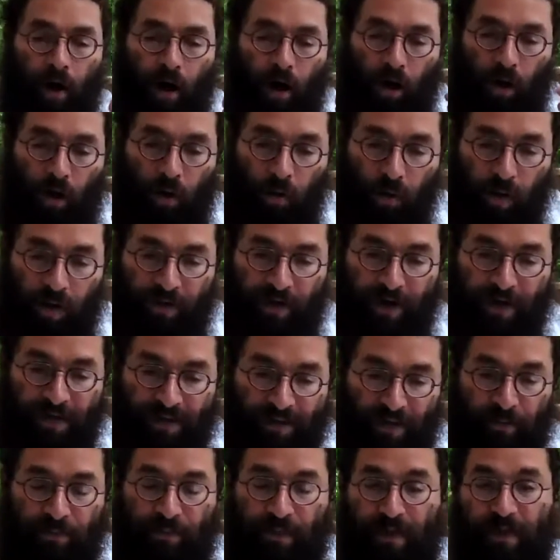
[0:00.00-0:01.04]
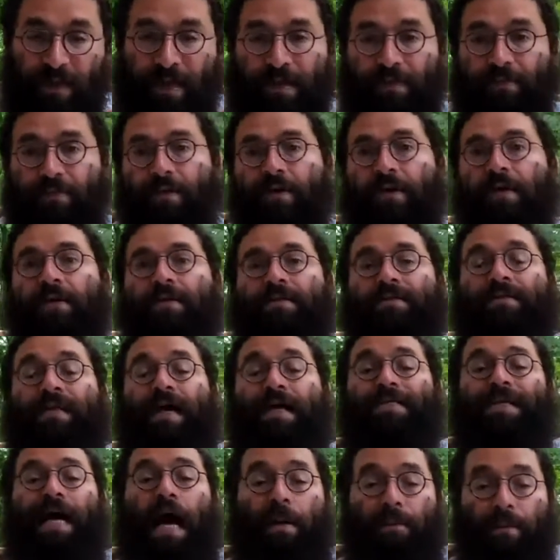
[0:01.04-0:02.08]
or wearing something that
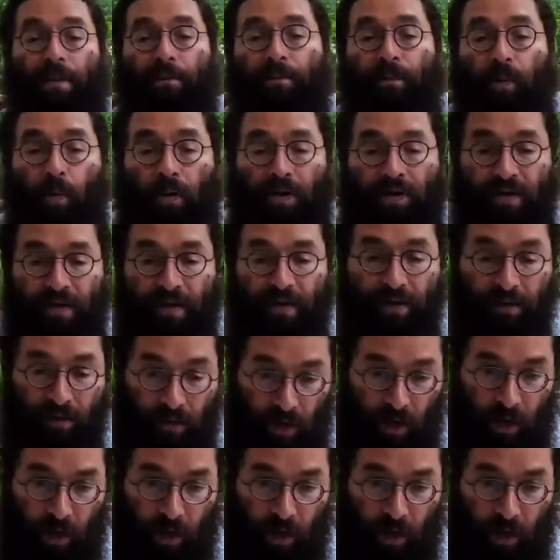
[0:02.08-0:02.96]
says I'm important,